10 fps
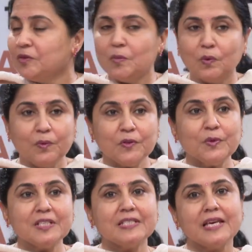The moment
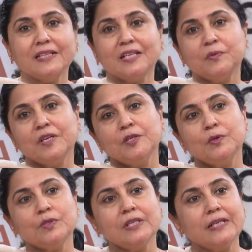we say that we are
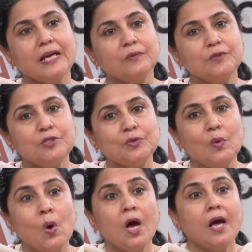using language
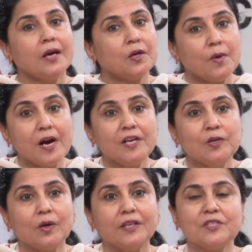to acquire
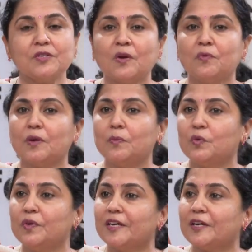knowledge, we are
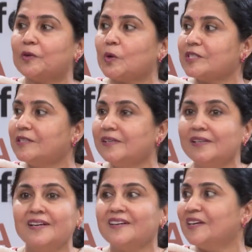moving across the
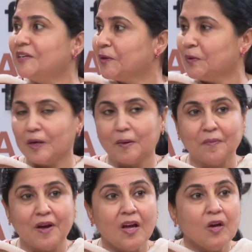curriculum.
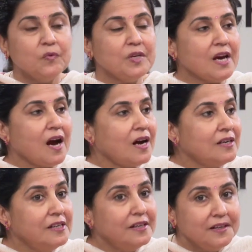We
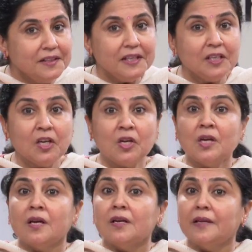are learning
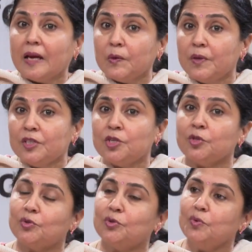language
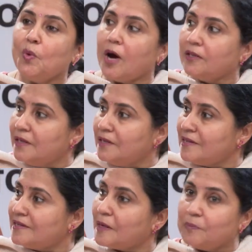through other
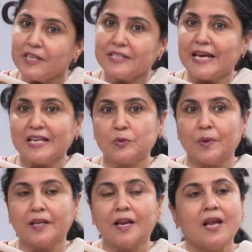subjects as
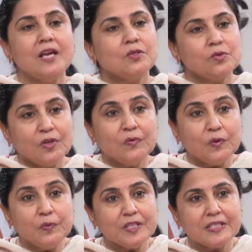well. So,
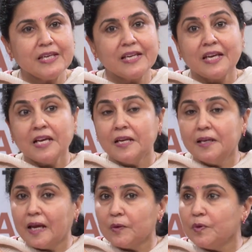therefore, we say
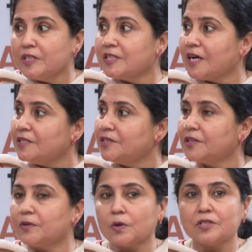language cuts
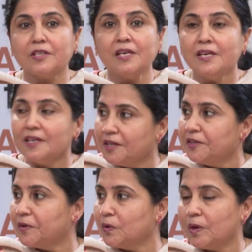across the
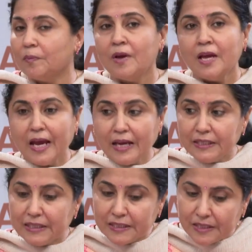curriculum. Subject.
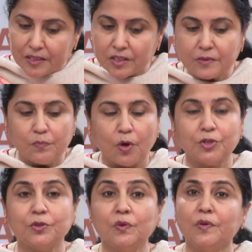And in this
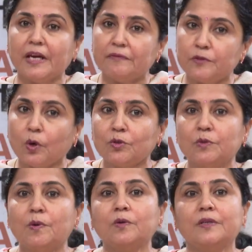module, we have talked
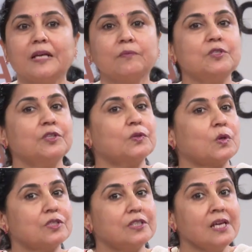about language
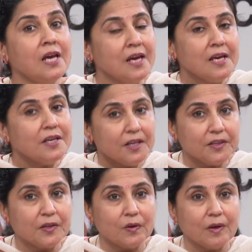across the
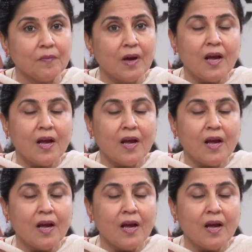curriculum.